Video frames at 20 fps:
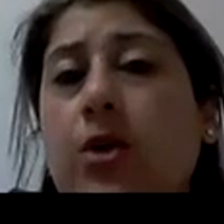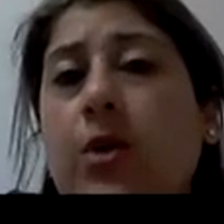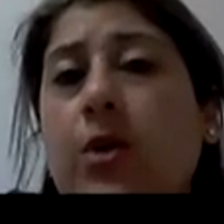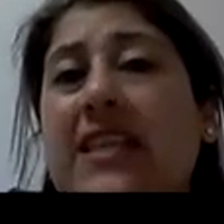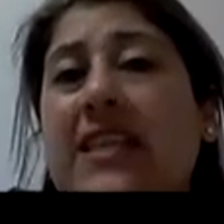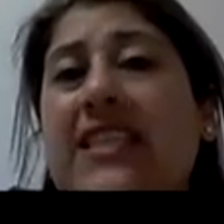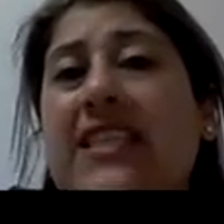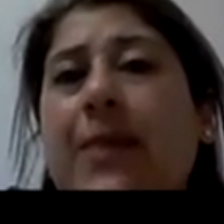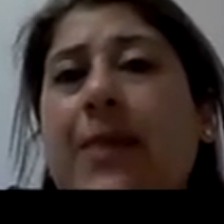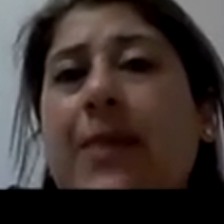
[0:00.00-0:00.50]

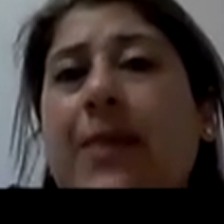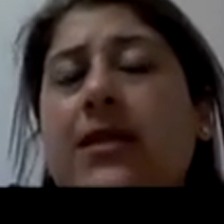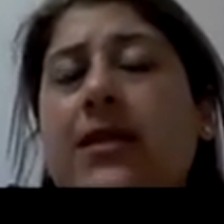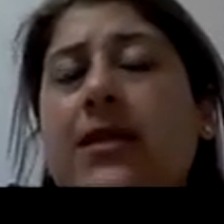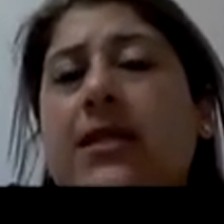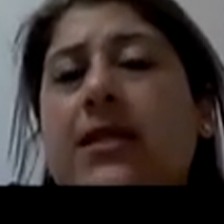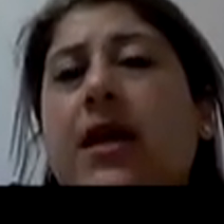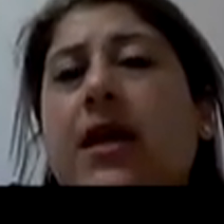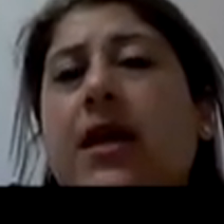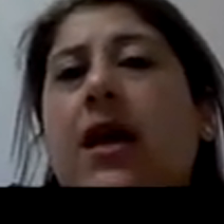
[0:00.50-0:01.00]
So you would
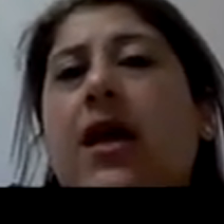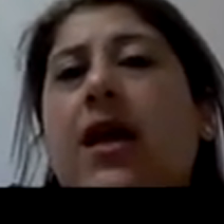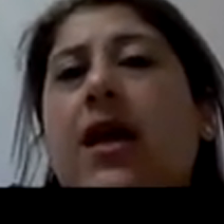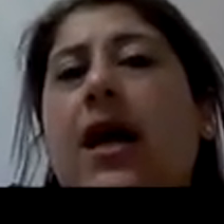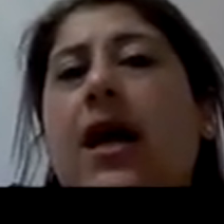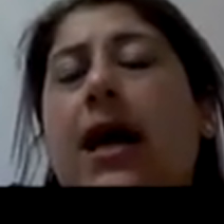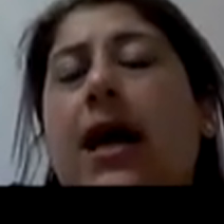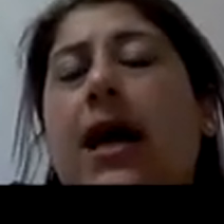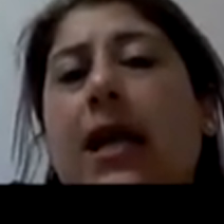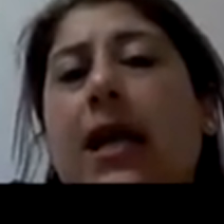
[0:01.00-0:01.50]

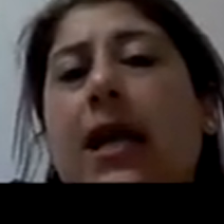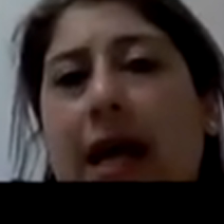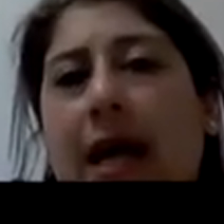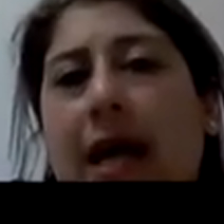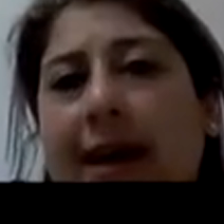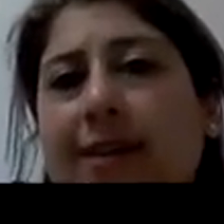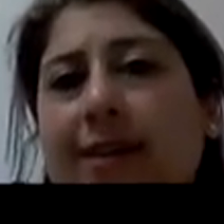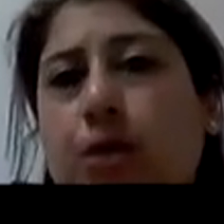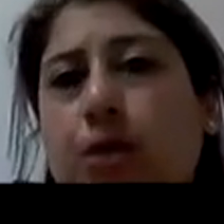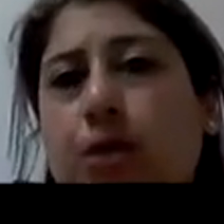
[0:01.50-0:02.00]
expect
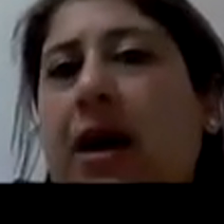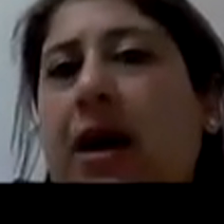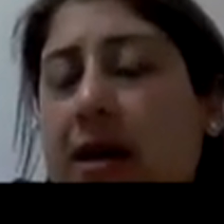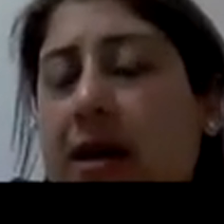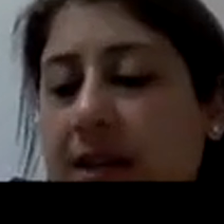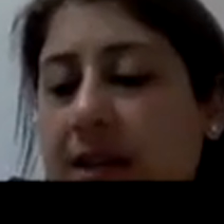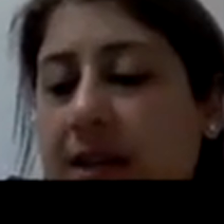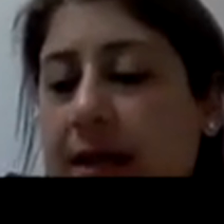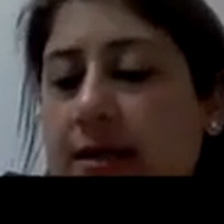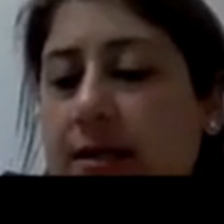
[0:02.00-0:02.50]
a
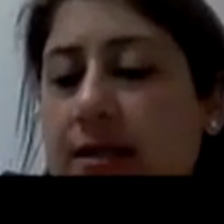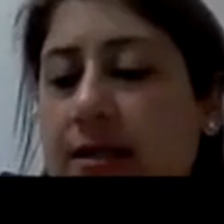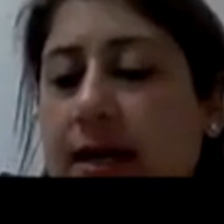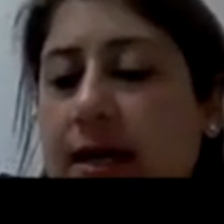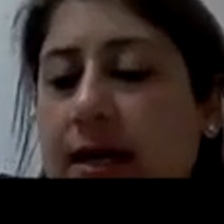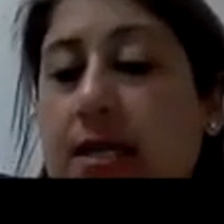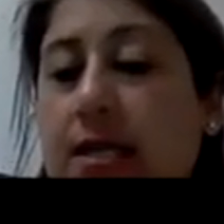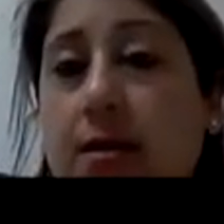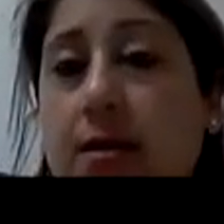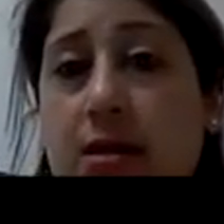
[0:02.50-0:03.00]
large part of the
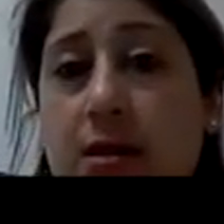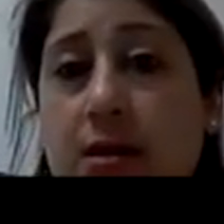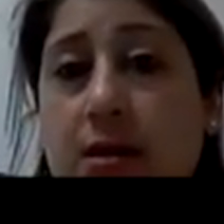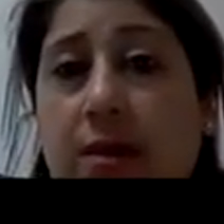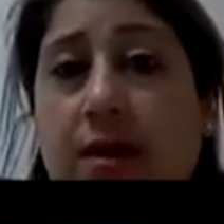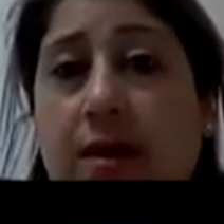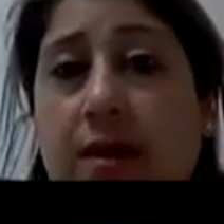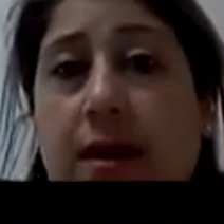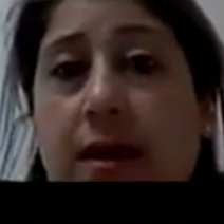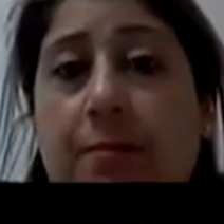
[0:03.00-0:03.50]
essay to
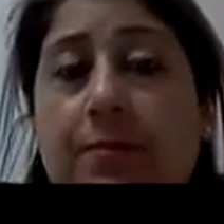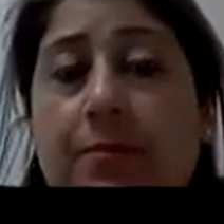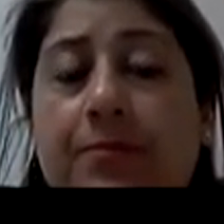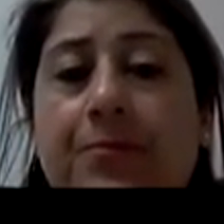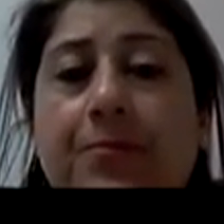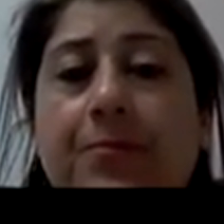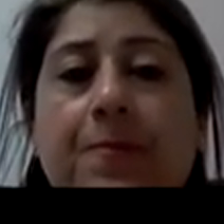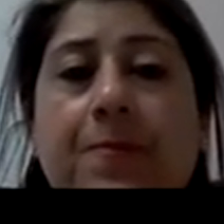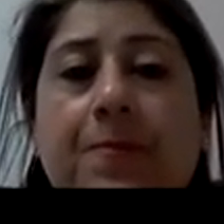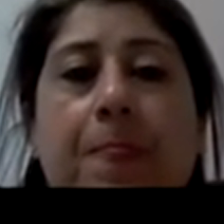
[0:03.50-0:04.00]
deal with that.